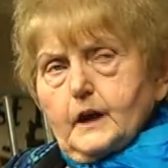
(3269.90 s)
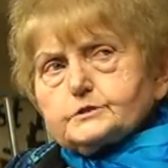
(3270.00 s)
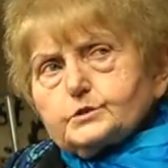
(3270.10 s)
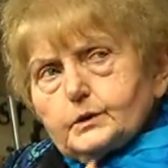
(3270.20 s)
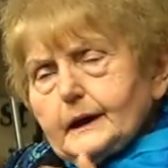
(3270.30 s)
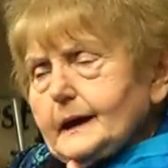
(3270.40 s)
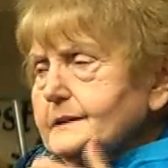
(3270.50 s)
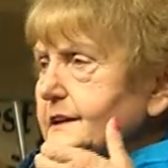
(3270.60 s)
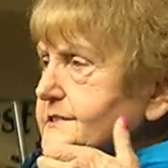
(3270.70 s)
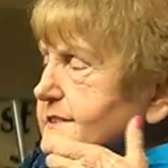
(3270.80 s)
Two
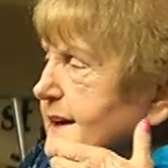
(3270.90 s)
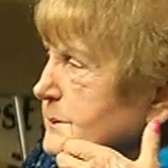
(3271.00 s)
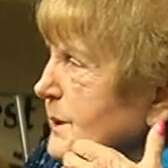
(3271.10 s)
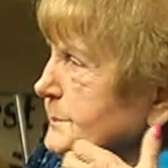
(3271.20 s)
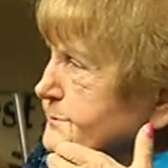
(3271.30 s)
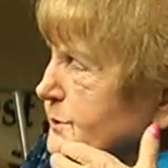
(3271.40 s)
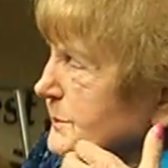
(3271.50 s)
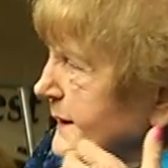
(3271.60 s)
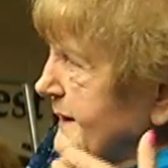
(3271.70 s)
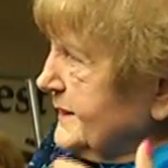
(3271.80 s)
ladies came up to
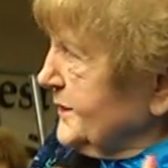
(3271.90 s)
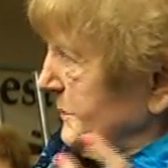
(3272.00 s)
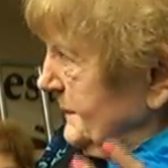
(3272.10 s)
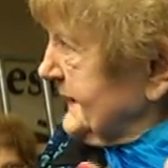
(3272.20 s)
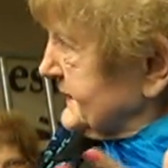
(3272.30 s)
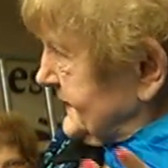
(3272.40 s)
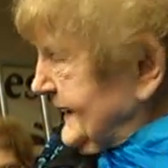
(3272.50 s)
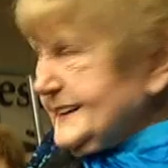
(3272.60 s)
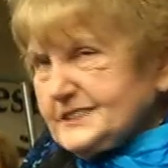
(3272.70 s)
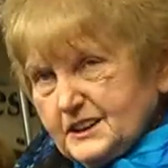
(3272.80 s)
me, you've been
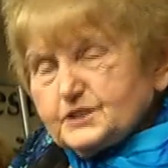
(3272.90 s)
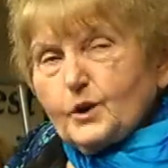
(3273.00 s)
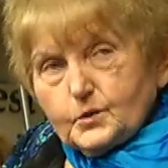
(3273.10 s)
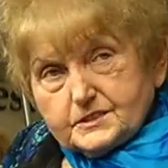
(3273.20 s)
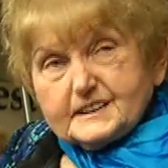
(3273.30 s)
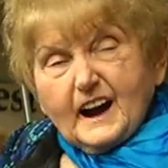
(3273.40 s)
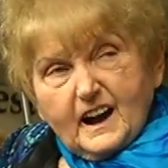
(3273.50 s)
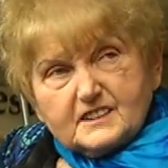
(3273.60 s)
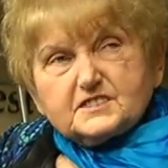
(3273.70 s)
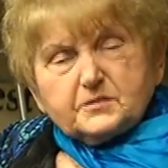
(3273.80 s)
reading those
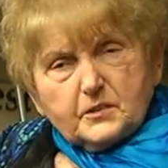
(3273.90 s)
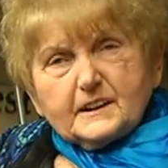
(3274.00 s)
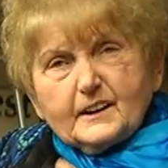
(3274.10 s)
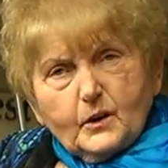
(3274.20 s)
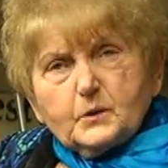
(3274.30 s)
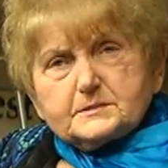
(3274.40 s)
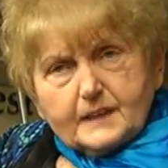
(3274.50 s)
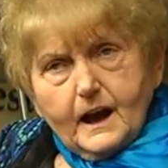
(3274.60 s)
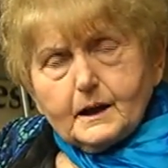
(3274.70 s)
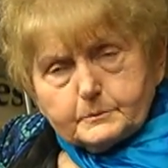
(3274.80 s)
cards for a long
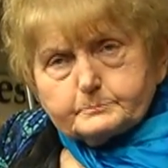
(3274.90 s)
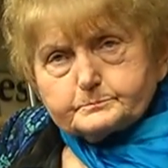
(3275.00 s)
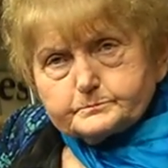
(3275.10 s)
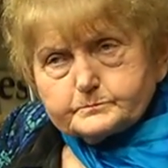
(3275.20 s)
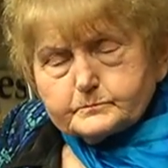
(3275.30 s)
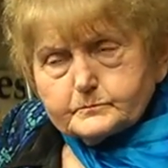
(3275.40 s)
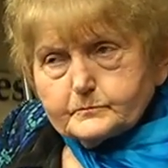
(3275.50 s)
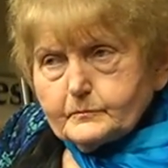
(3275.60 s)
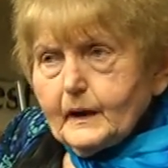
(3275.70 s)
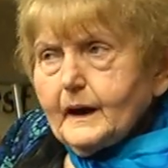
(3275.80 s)
time.
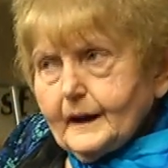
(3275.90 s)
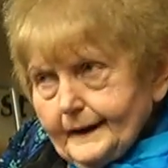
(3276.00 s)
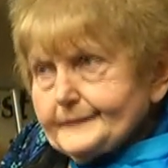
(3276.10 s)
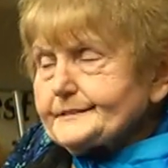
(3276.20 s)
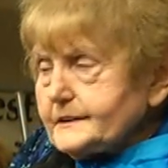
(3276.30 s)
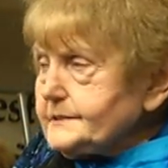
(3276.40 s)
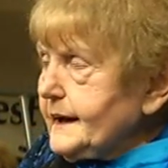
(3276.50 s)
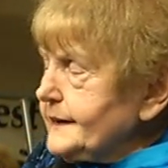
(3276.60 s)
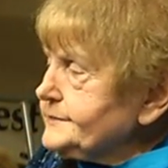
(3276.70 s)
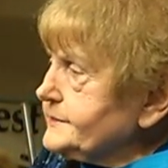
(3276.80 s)
I said,
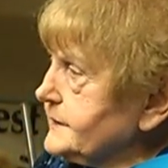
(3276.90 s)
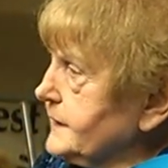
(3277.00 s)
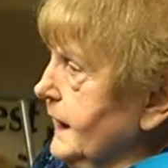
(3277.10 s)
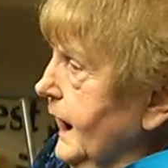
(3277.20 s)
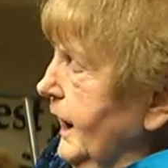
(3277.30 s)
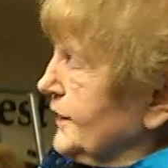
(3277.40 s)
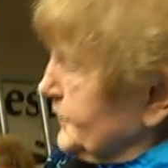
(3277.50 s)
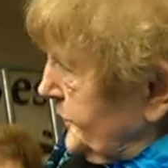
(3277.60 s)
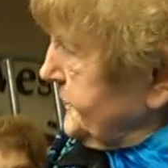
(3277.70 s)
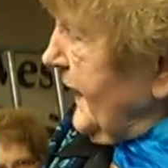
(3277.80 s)
yes. Are
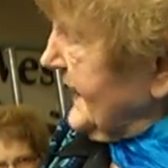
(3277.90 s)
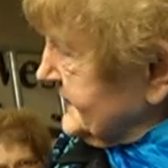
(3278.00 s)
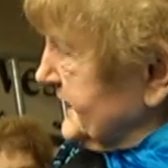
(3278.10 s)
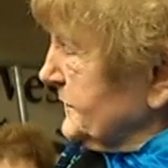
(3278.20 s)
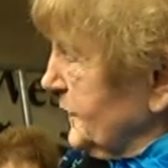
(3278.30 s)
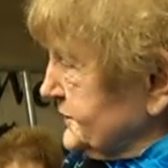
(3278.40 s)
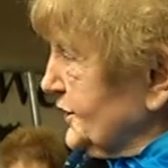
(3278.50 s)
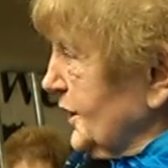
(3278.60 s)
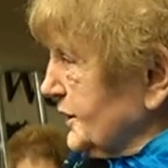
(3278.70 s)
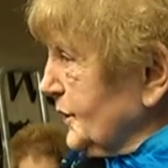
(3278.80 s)
you finding what
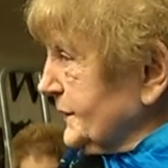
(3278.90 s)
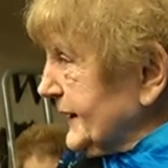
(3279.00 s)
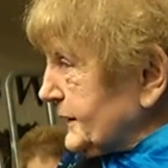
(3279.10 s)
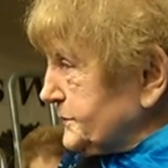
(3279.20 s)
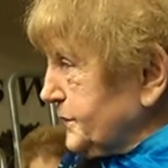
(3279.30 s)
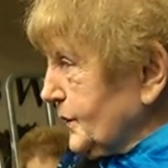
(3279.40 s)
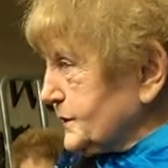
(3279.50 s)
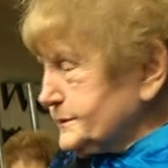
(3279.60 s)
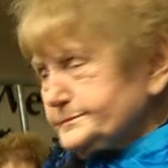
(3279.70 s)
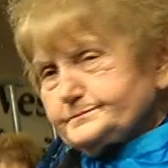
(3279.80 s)
you are looking
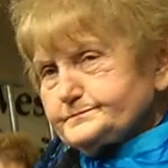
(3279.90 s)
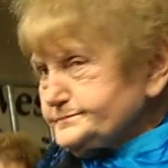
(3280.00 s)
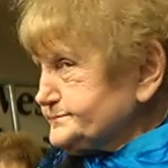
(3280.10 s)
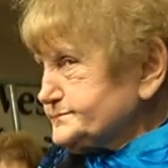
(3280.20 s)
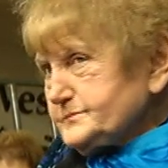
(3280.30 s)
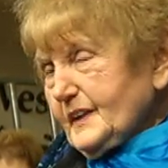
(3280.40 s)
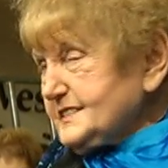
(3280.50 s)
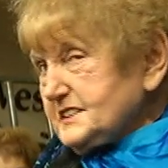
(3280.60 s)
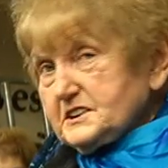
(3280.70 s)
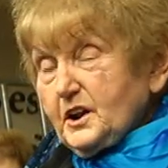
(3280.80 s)
for? I
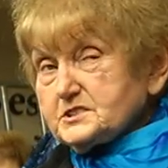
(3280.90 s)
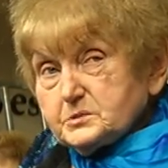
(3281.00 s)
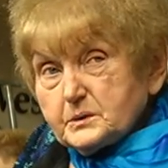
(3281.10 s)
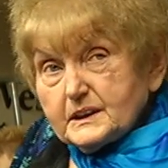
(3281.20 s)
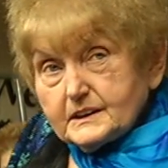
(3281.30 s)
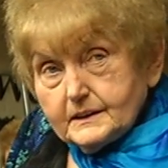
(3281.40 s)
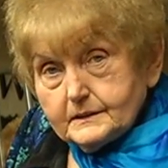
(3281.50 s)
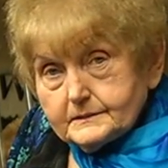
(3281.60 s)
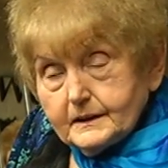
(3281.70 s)
said, not really.